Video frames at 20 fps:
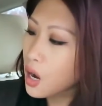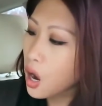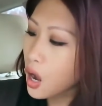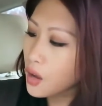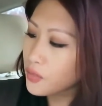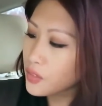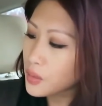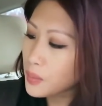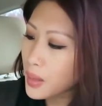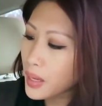
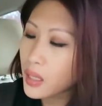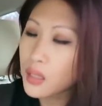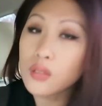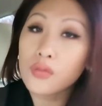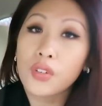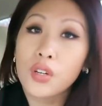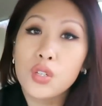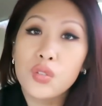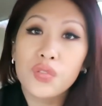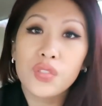Coffee
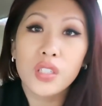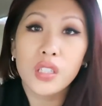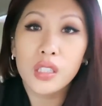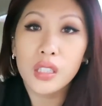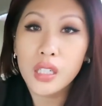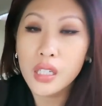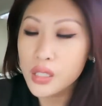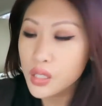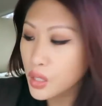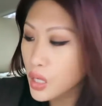Mate French
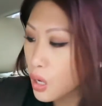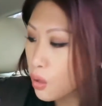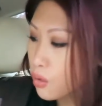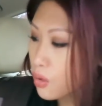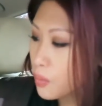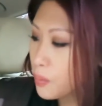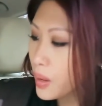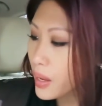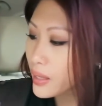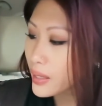vanilla to go
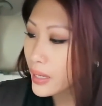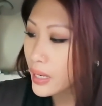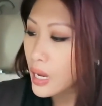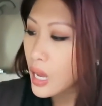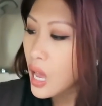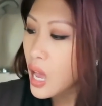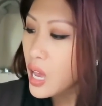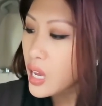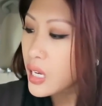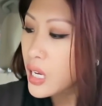with my
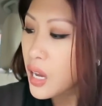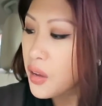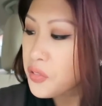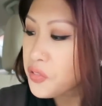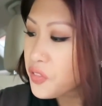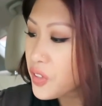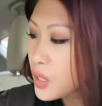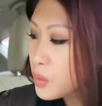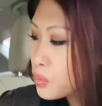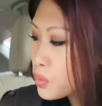
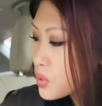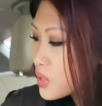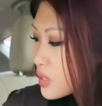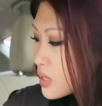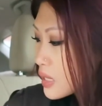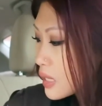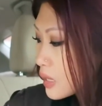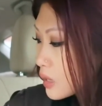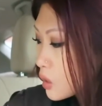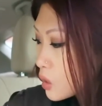Cafe
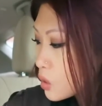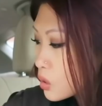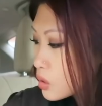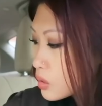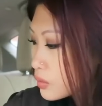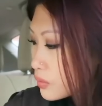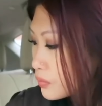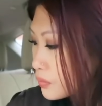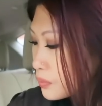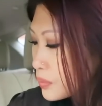
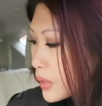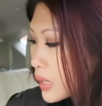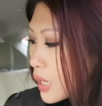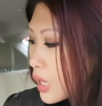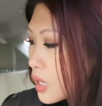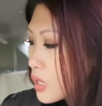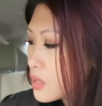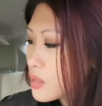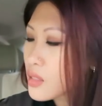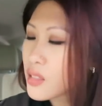Bustelo
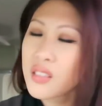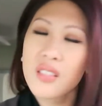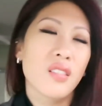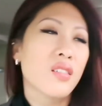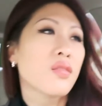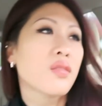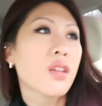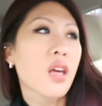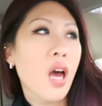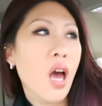
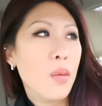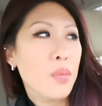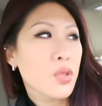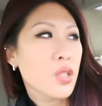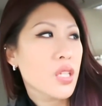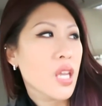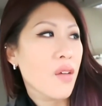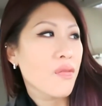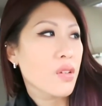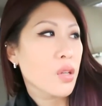because I've been
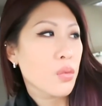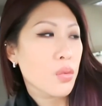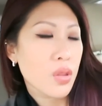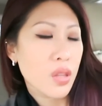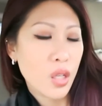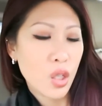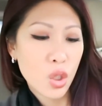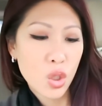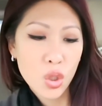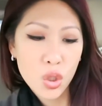just having it
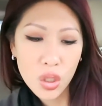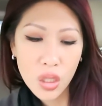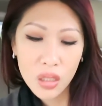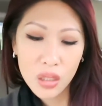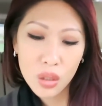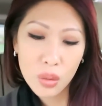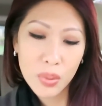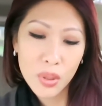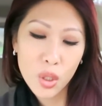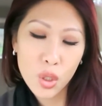with like a
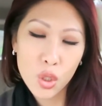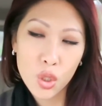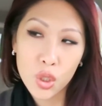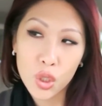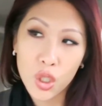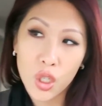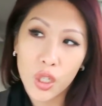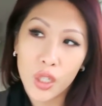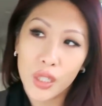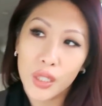little bit of
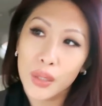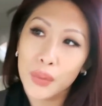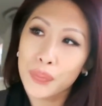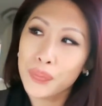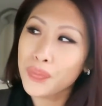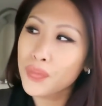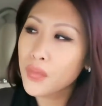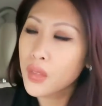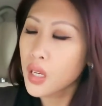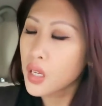sugar,
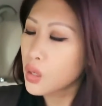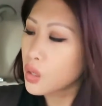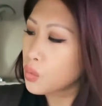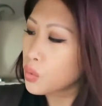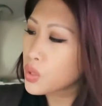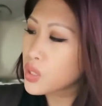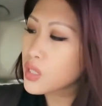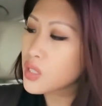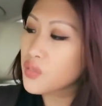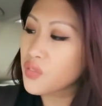
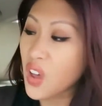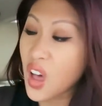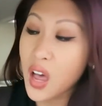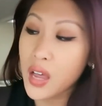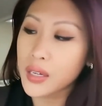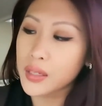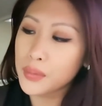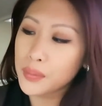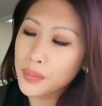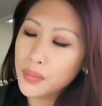which is
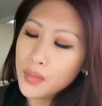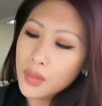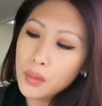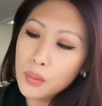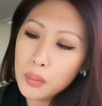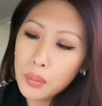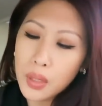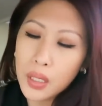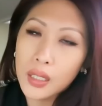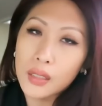fine,
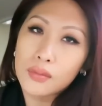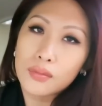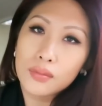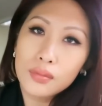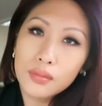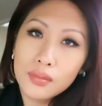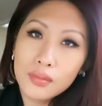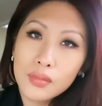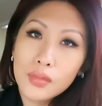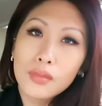but
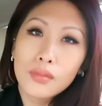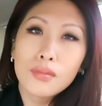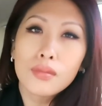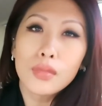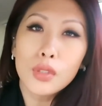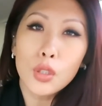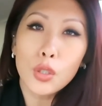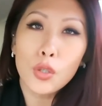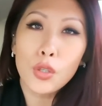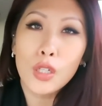
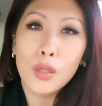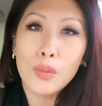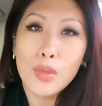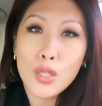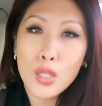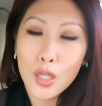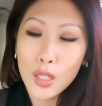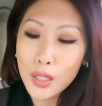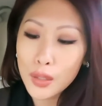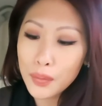little cream
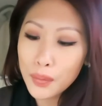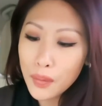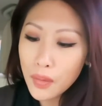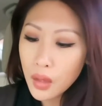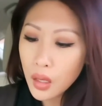is good.